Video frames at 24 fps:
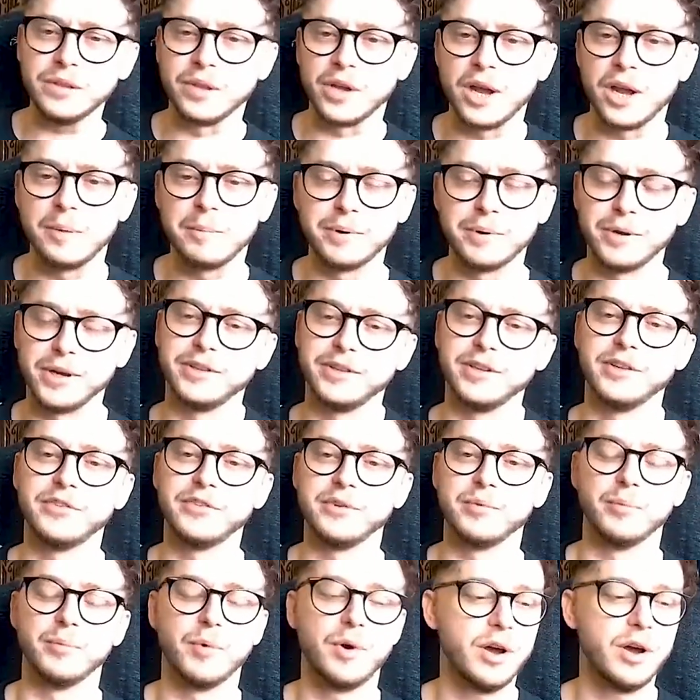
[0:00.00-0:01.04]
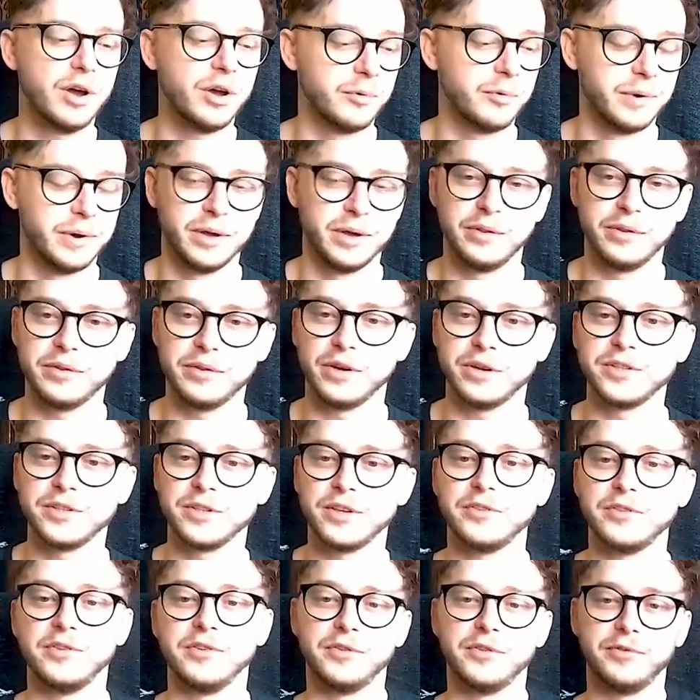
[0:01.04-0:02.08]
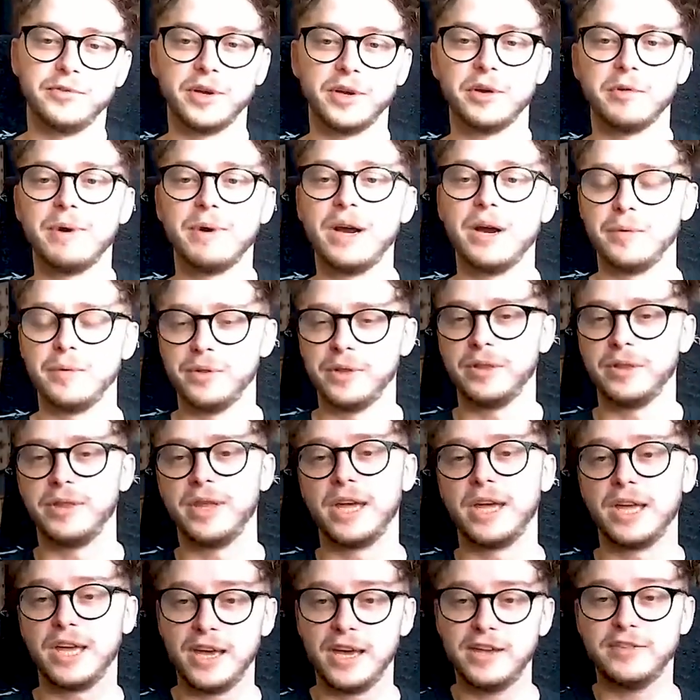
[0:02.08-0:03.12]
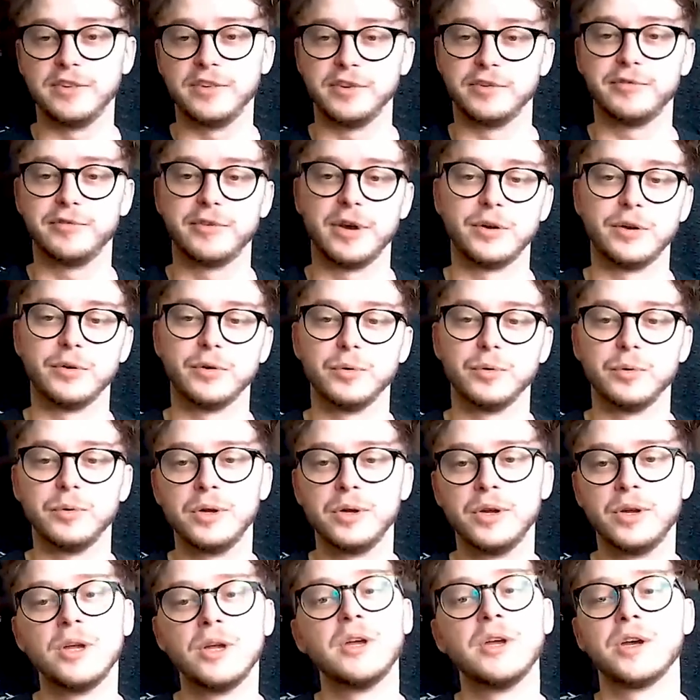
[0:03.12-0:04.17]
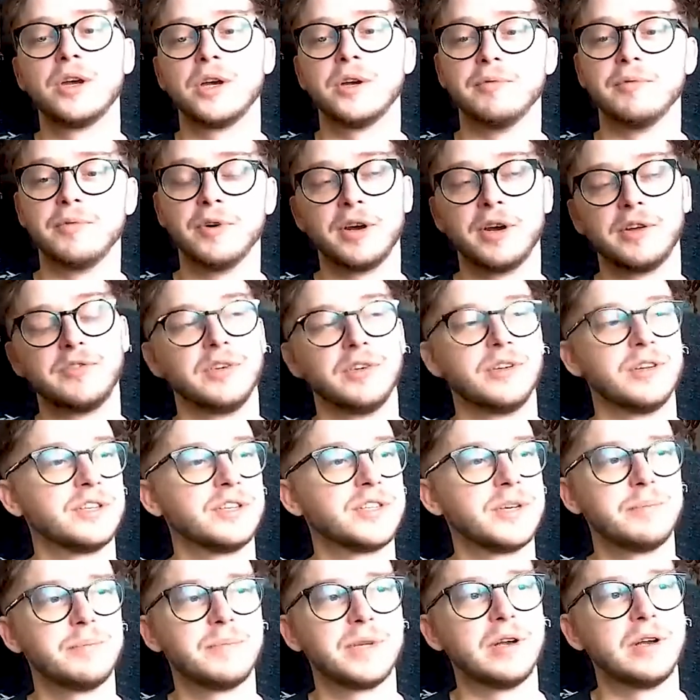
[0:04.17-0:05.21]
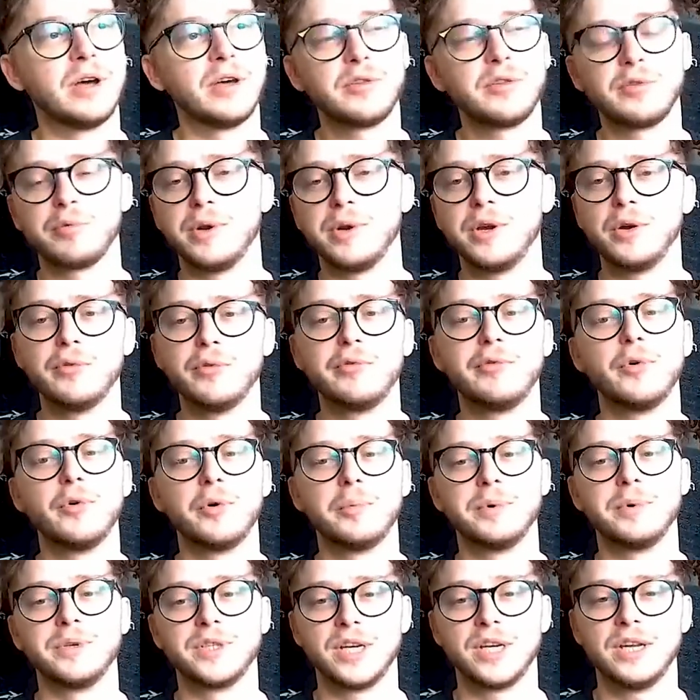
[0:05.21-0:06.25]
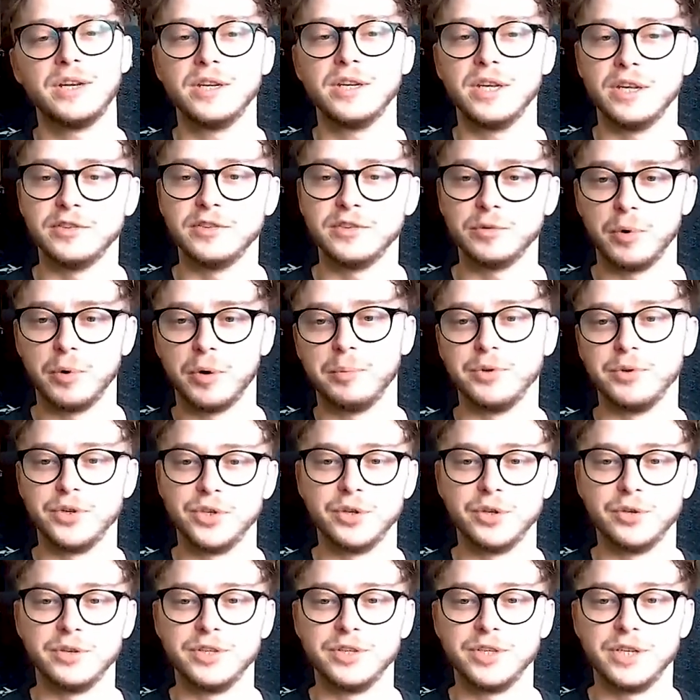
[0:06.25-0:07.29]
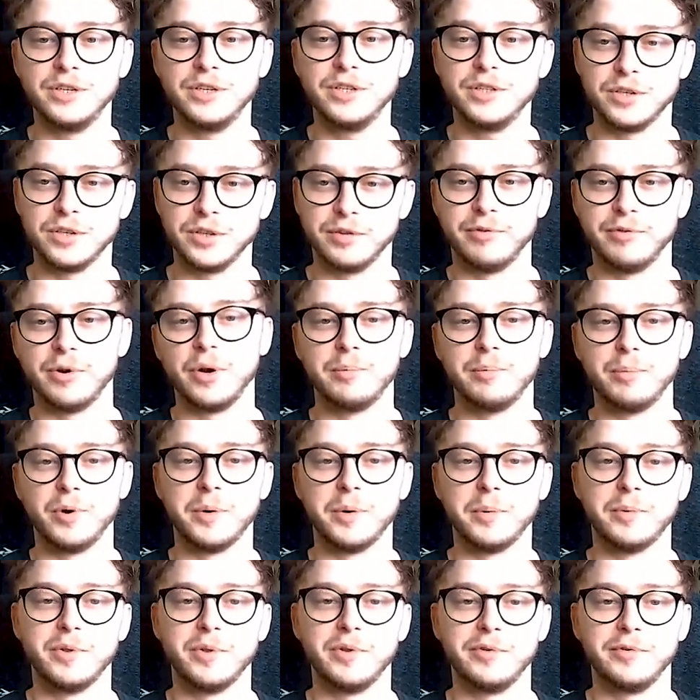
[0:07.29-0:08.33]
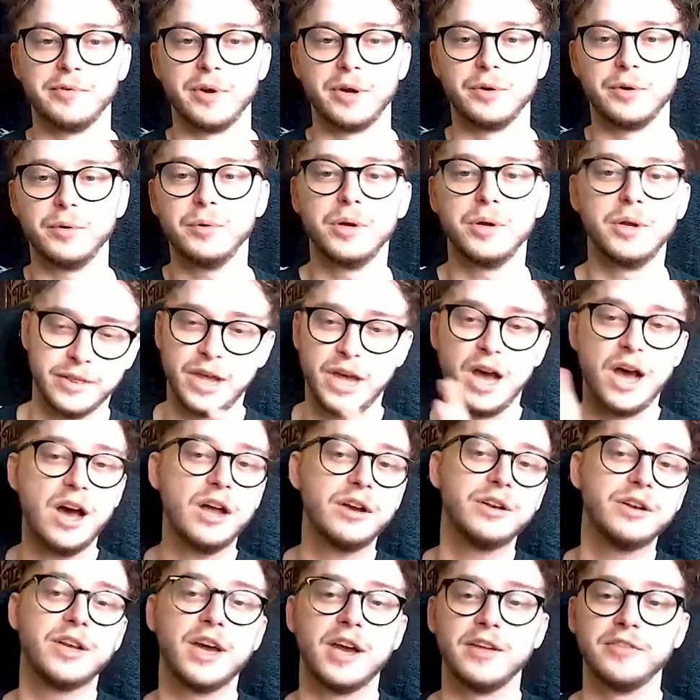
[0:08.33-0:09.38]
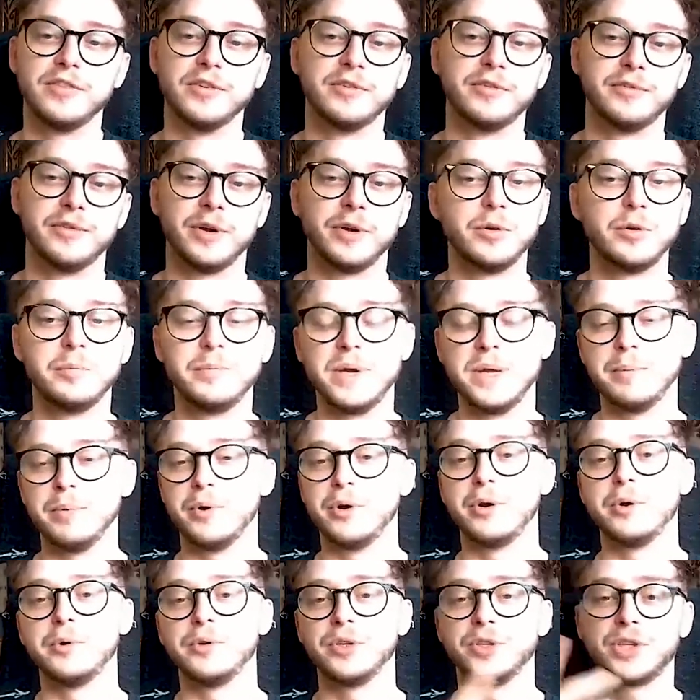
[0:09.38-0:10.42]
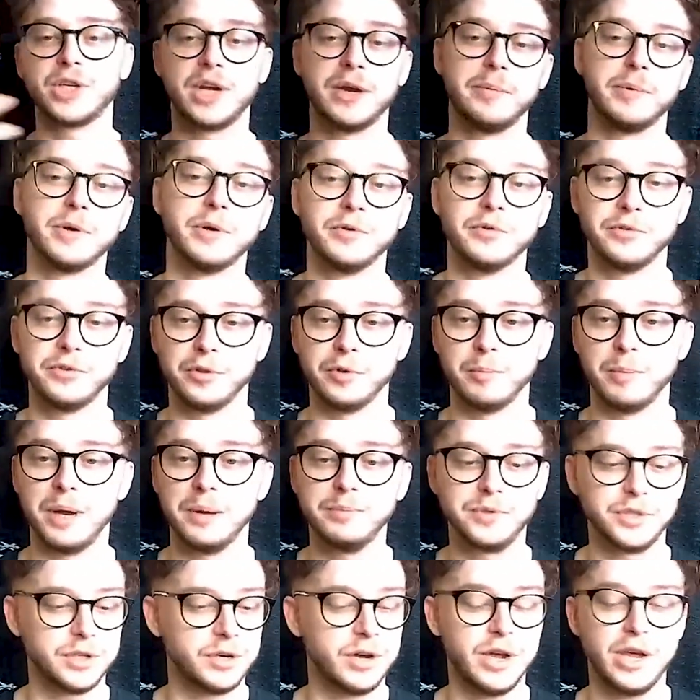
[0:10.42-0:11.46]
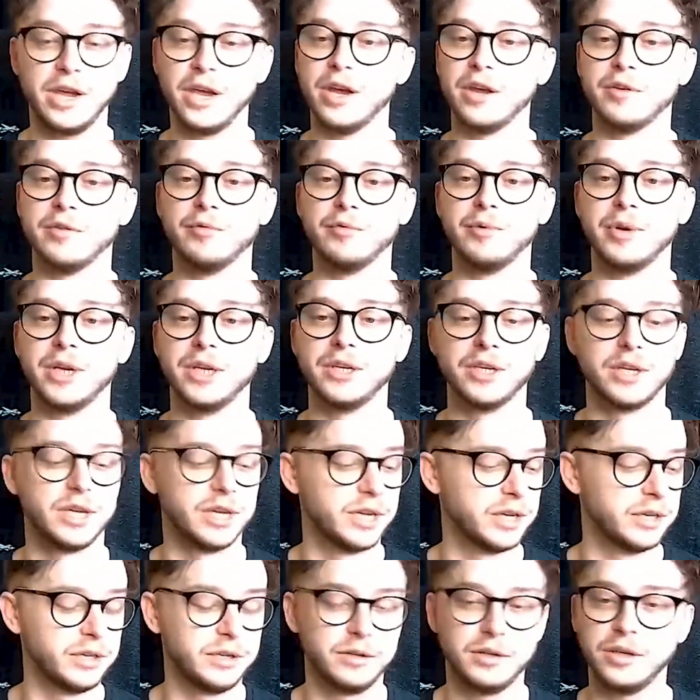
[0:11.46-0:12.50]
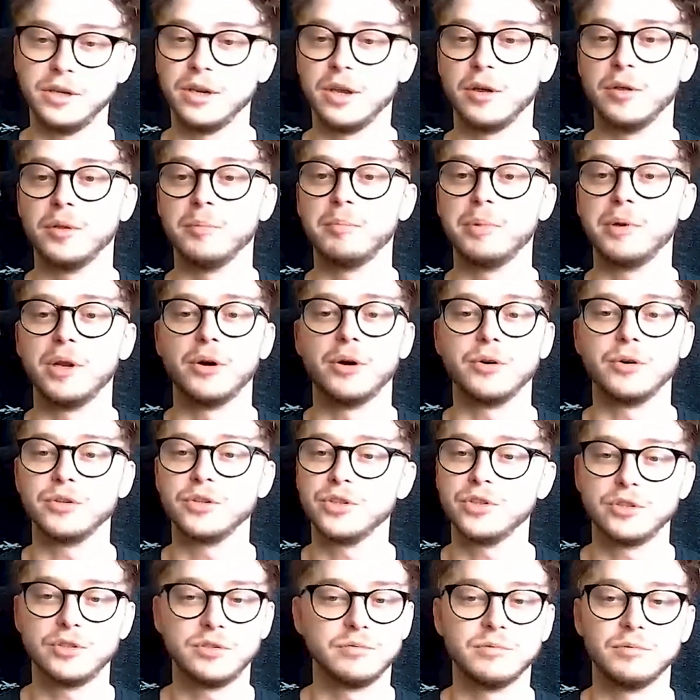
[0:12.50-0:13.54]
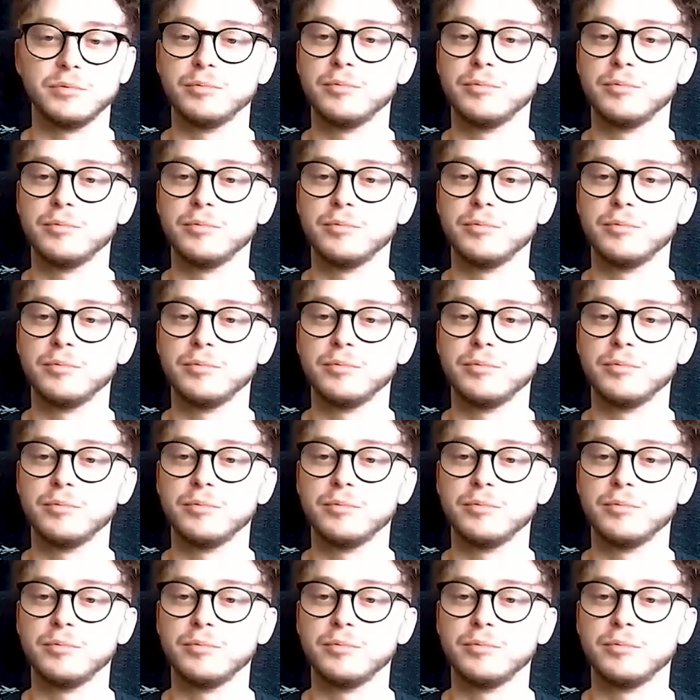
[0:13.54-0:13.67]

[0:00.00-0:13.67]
the company I did some work with, I started to figure out that their gated funnel converted at something like three or four percent into opportunities at the very bottom of the funnel. Their ungated funnel, people who are just coming onto the website and reading, you know, the blogs,